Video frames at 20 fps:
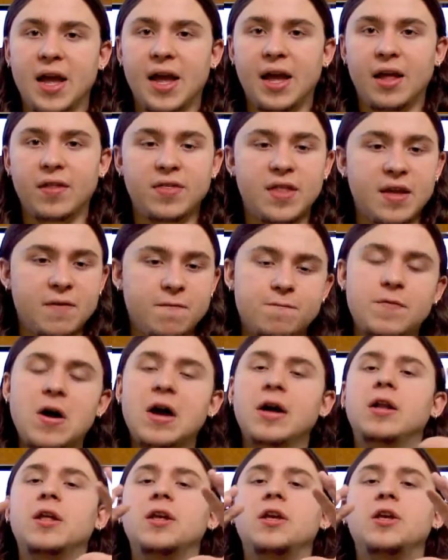and they
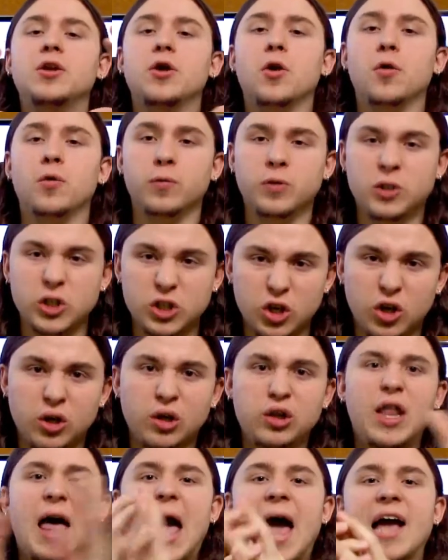finally you know just
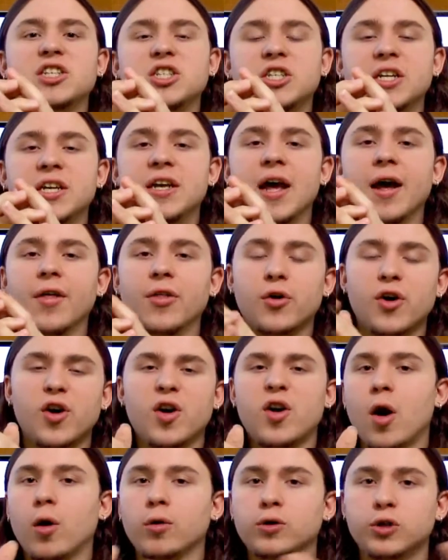clash together
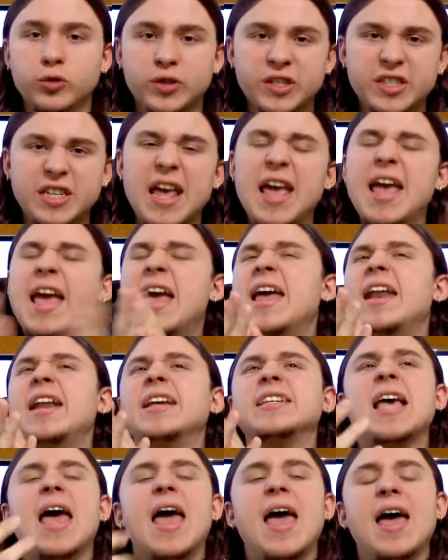and Naruto just hit
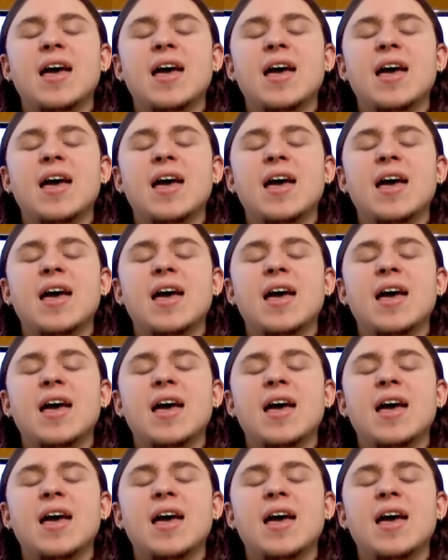his